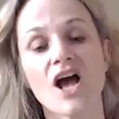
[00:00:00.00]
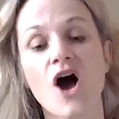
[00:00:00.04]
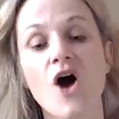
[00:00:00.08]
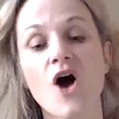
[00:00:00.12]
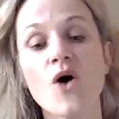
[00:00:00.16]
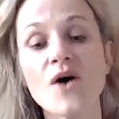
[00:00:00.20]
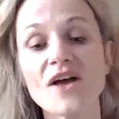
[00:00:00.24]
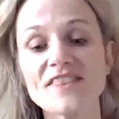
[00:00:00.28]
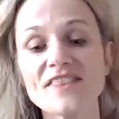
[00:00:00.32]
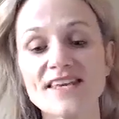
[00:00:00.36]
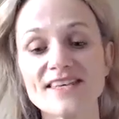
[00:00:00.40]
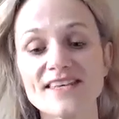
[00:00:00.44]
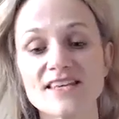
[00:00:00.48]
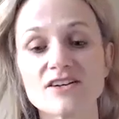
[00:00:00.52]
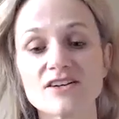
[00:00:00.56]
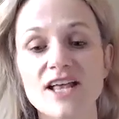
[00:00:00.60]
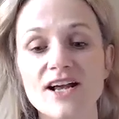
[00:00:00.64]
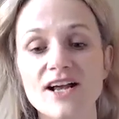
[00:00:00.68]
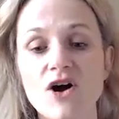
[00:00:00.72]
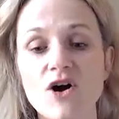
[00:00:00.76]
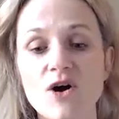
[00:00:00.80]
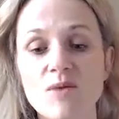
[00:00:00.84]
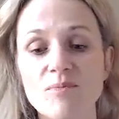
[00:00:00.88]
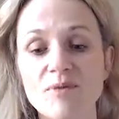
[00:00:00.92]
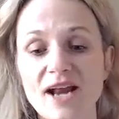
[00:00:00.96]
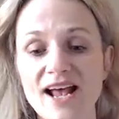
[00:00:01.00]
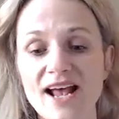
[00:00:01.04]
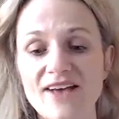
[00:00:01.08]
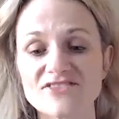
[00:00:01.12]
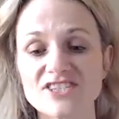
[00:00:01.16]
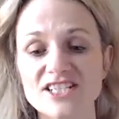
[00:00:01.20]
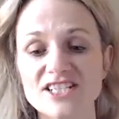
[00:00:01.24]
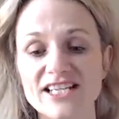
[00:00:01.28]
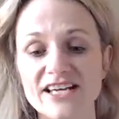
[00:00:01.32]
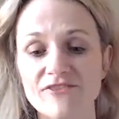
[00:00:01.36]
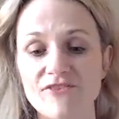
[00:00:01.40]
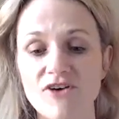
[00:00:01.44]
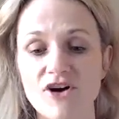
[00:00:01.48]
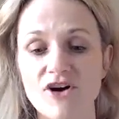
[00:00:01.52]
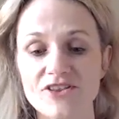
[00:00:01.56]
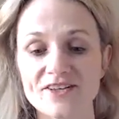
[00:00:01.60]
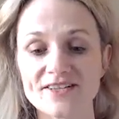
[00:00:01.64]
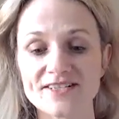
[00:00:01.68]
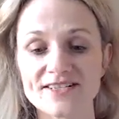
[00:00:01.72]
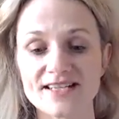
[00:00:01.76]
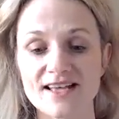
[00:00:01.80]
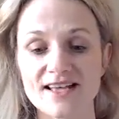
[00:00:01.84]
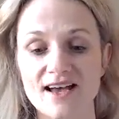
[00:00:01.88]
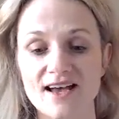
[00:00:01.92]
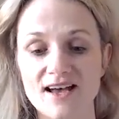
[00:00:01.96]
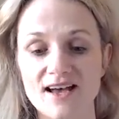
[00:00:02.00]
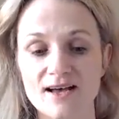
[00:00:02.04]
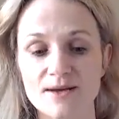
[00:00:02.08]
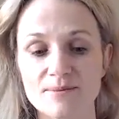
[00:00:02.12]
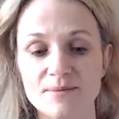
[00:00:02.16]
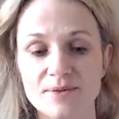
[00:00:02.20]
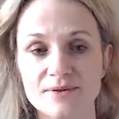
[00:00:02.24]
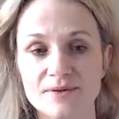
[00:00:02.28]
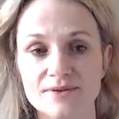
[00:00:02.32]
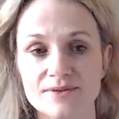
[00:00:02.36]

oh, I think they're like, oh, but I have to give all this up.